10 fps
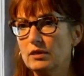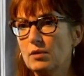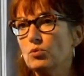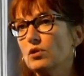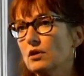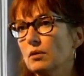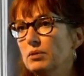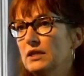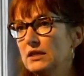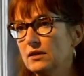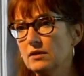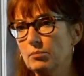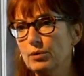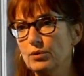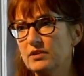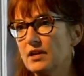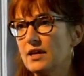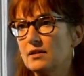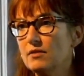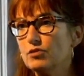that were completely unemployed, that
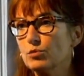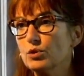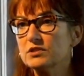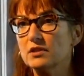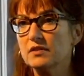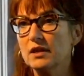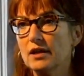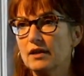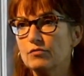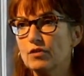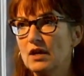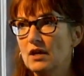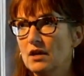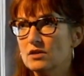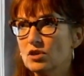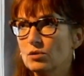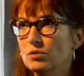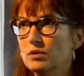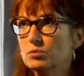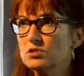had never worked in their life.
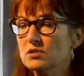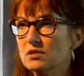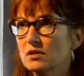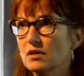So there was,